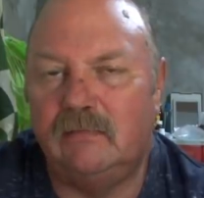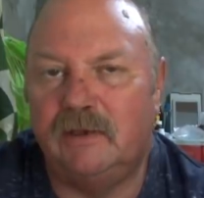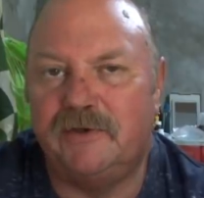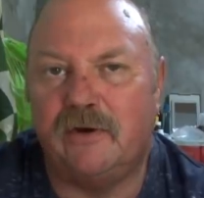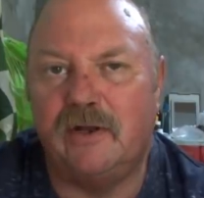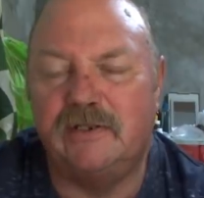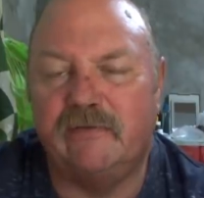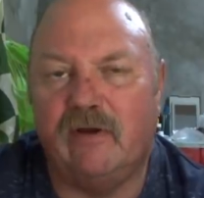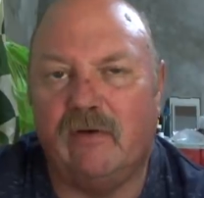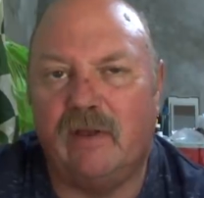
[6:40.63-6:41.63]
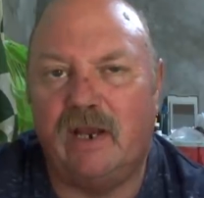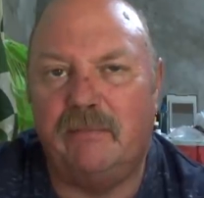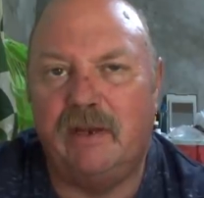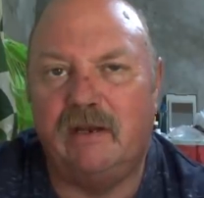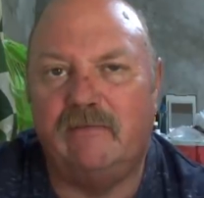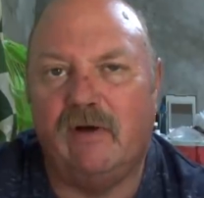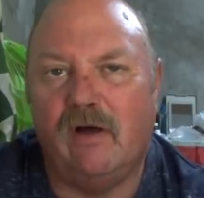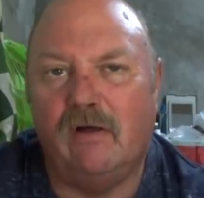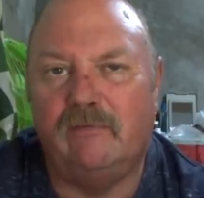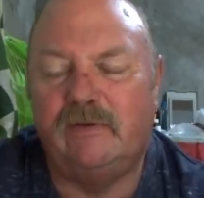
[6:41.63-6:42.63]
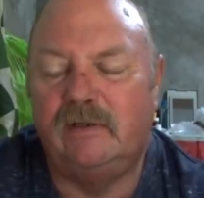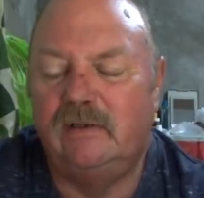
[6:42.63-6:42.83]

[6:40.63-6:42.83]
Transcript: Attorneys have already been involved.